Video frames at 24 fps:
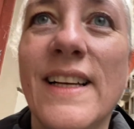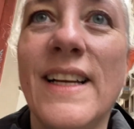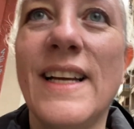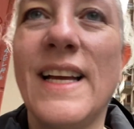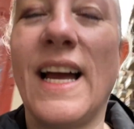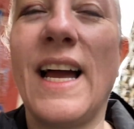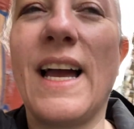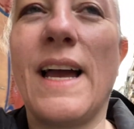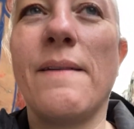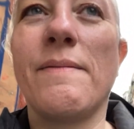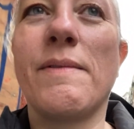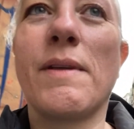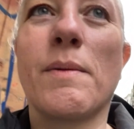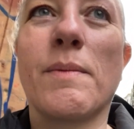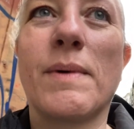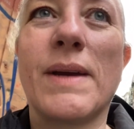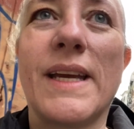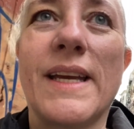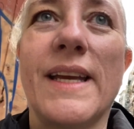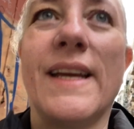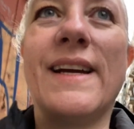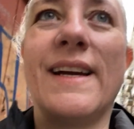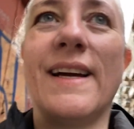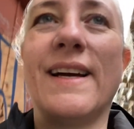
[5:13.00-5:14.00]
and that
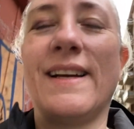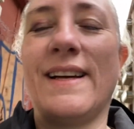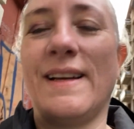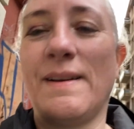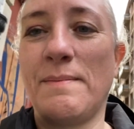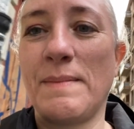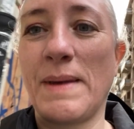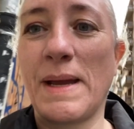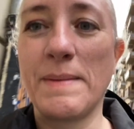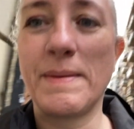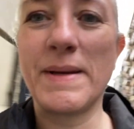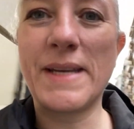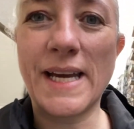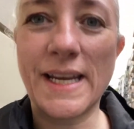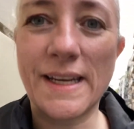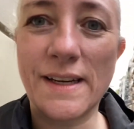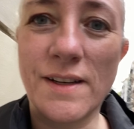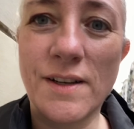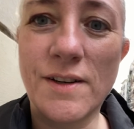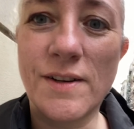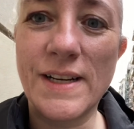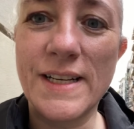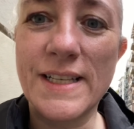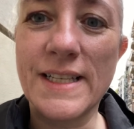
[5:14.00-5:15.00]
me and my dad and
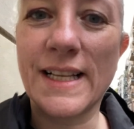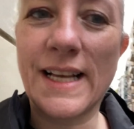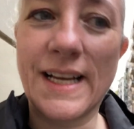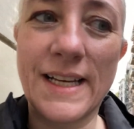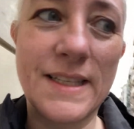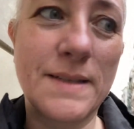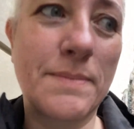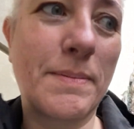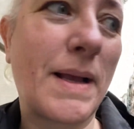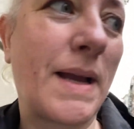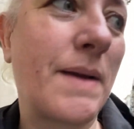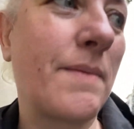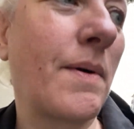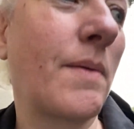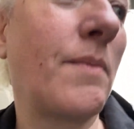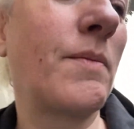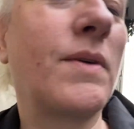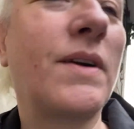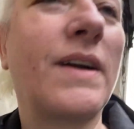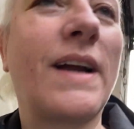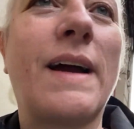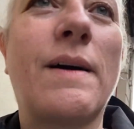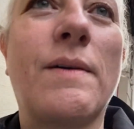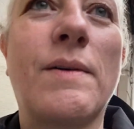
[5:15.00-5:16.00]
Chris like to play when
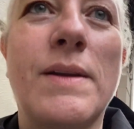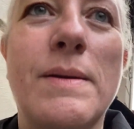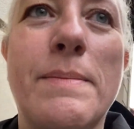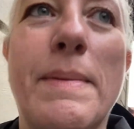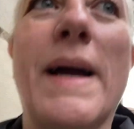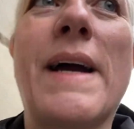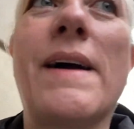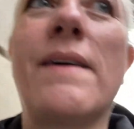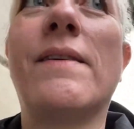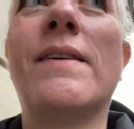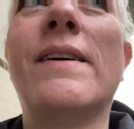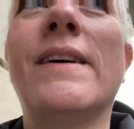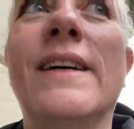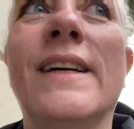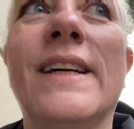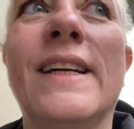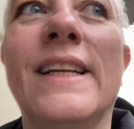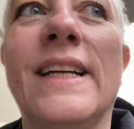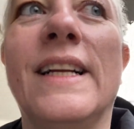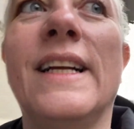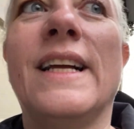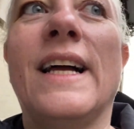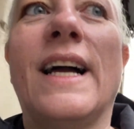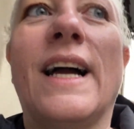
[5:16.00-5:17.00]
we're out and about.
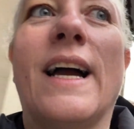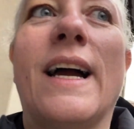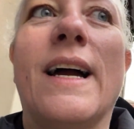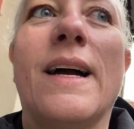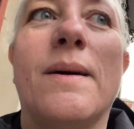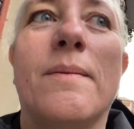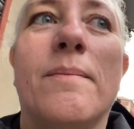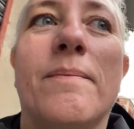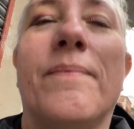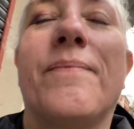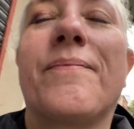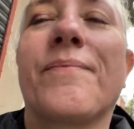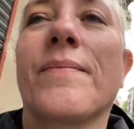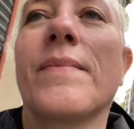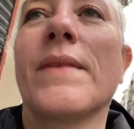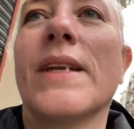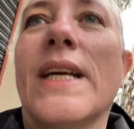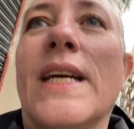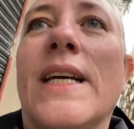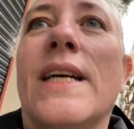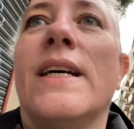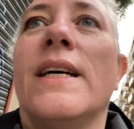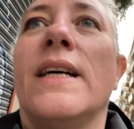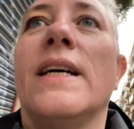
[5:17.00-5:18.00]

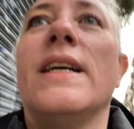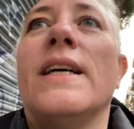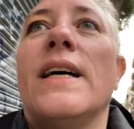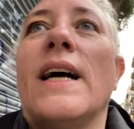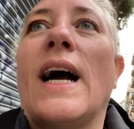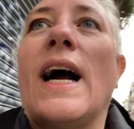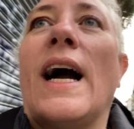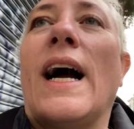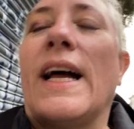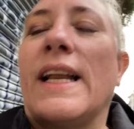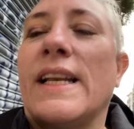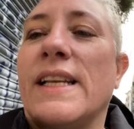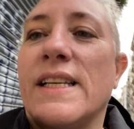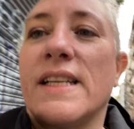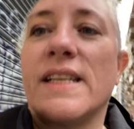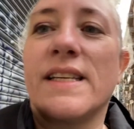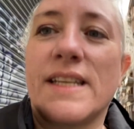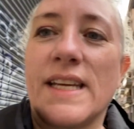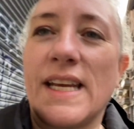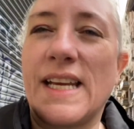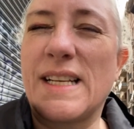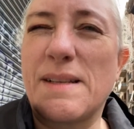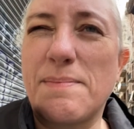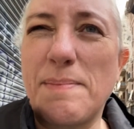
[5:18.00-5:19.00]
And
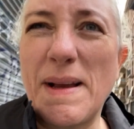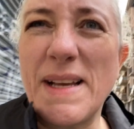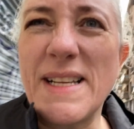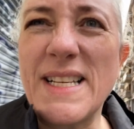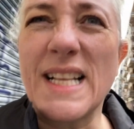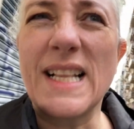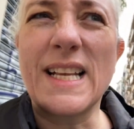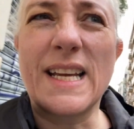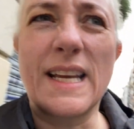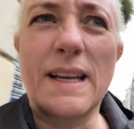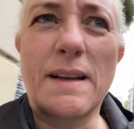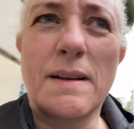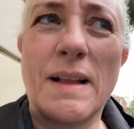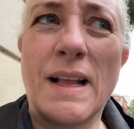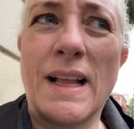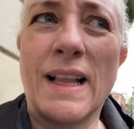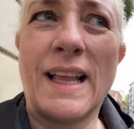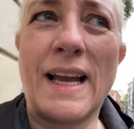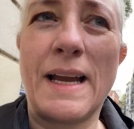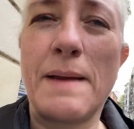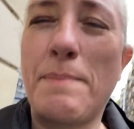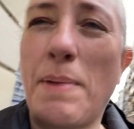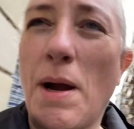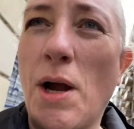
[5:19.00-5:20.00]
it's basically
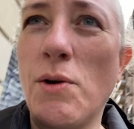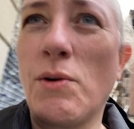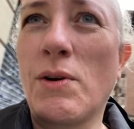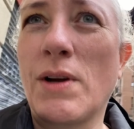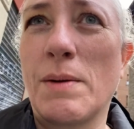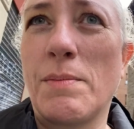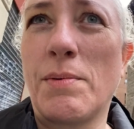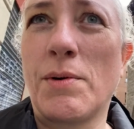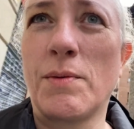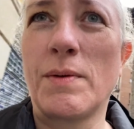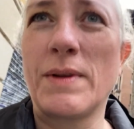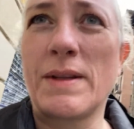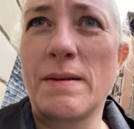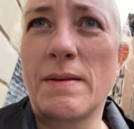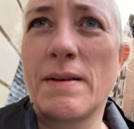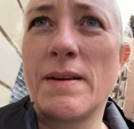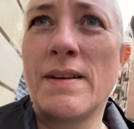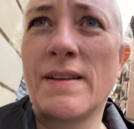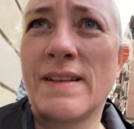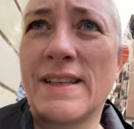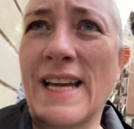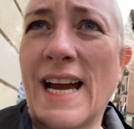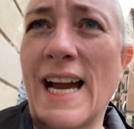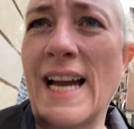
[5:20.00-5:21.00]
like poker but
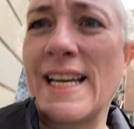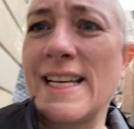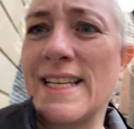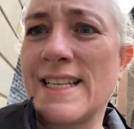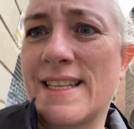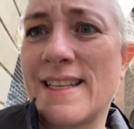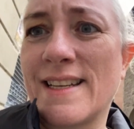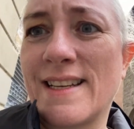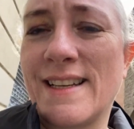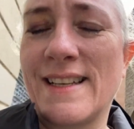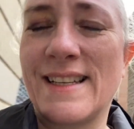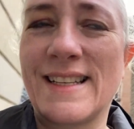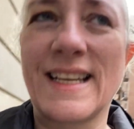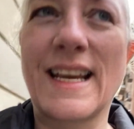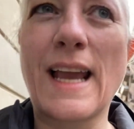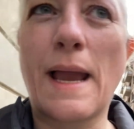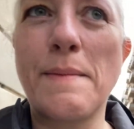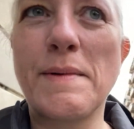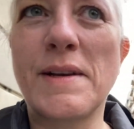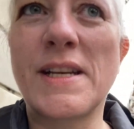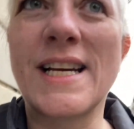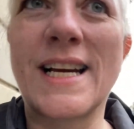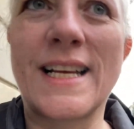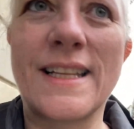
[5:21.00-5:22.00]
with dice. It's a game
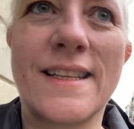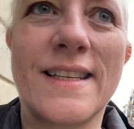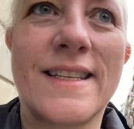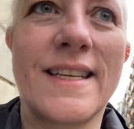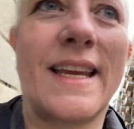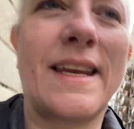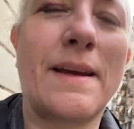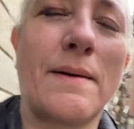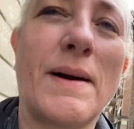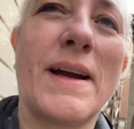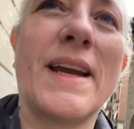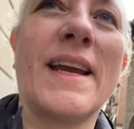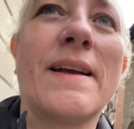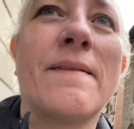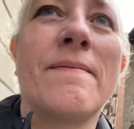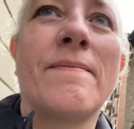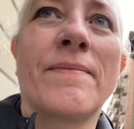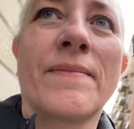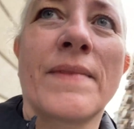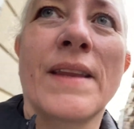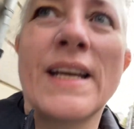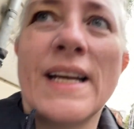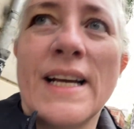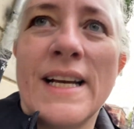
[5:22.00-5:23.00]
of chance anyway.
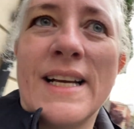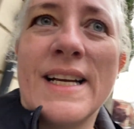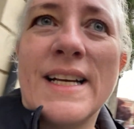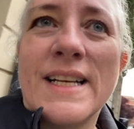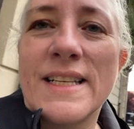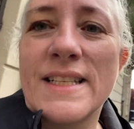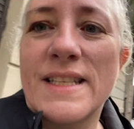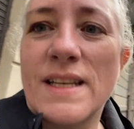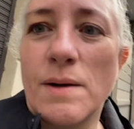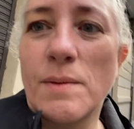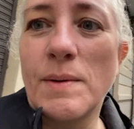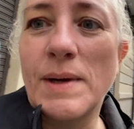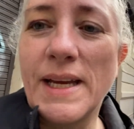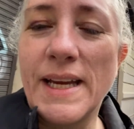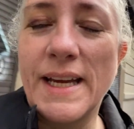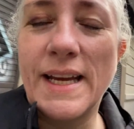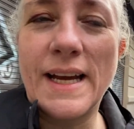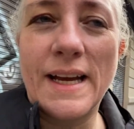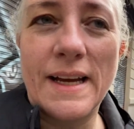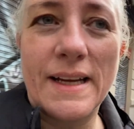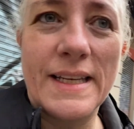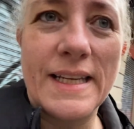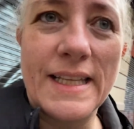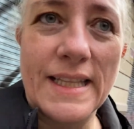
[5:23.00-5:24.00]
So we
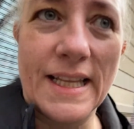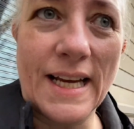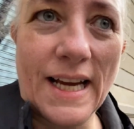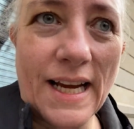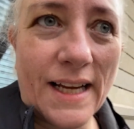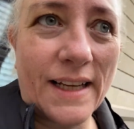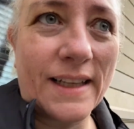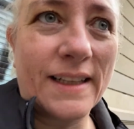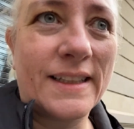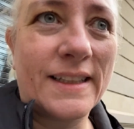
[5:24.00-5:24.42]
did that.